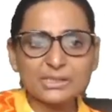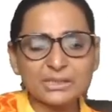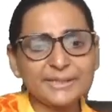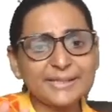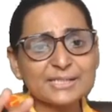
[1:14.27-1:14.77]

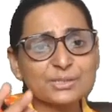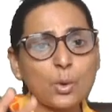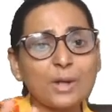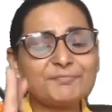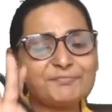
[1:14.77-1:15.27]
It has
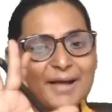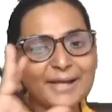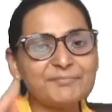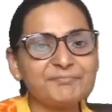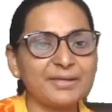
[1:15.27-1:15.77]
got
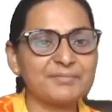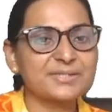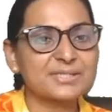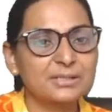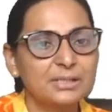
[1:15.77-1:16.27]
5
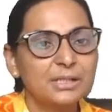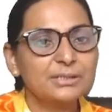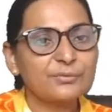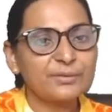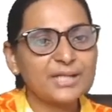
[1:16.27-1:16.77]
waves.
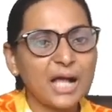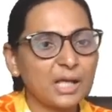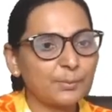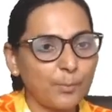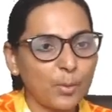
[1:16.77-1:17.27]
3
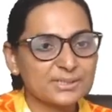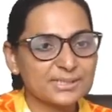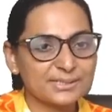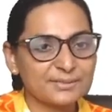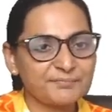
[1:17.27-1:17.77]
are
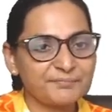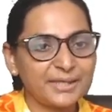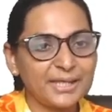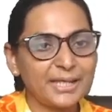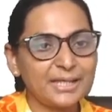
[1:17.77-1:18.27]
positive,
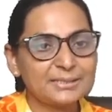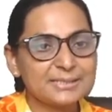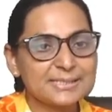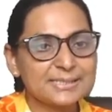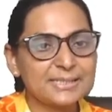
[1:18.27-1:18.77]
A,
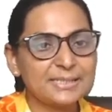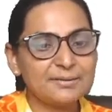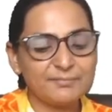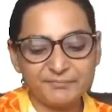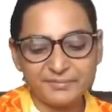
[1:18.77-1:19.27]

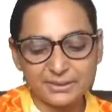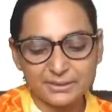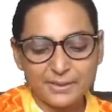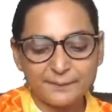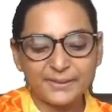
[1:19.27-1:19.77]
C,
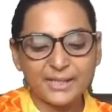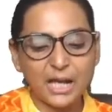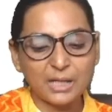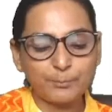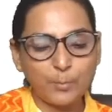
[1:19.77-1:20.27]
V. They
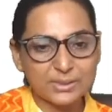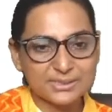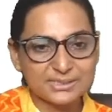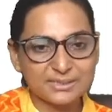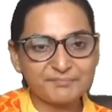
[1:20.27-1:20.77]
are
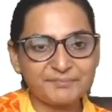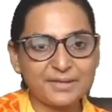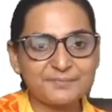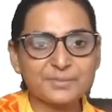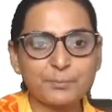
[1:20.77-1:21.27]
positive
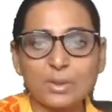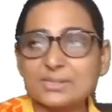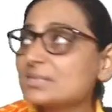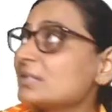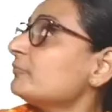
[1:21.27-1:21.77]
waves.
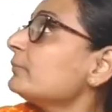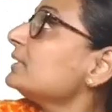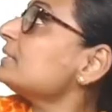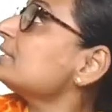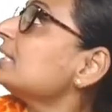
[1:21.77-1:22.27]
Positive
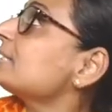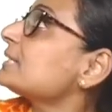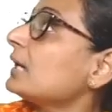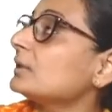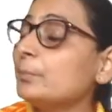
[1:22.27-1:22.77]
means these
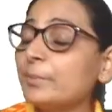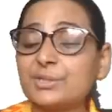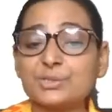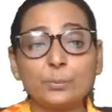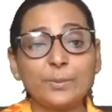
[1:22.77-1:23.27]
are the
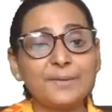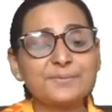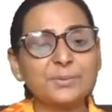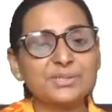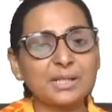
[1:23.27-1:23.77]
pressure
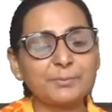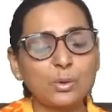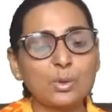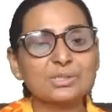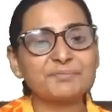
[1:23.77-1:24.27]
waves which are
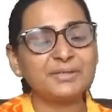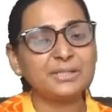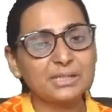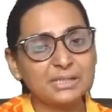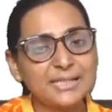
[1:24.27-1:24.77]
because of
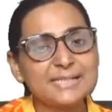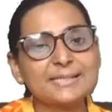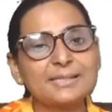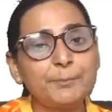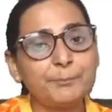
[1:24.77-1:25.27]
increase
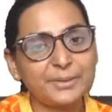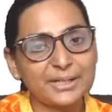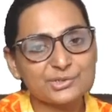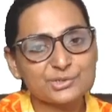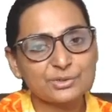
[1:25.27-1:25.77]
in the
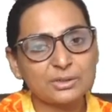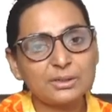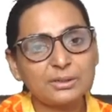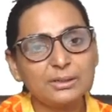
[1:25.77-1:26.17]
pressure,